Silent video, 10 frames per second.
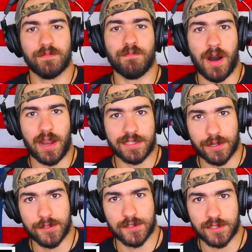a
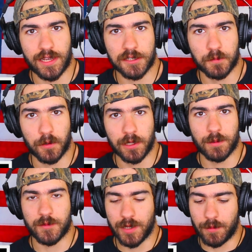monetary success point,
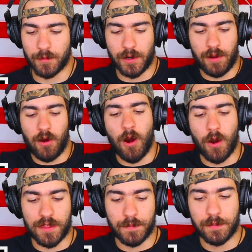but to be able to put out
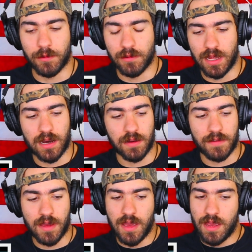art that people
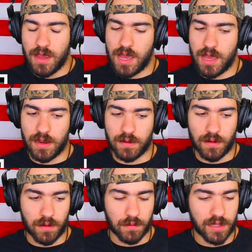love and
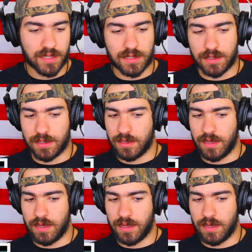are listening.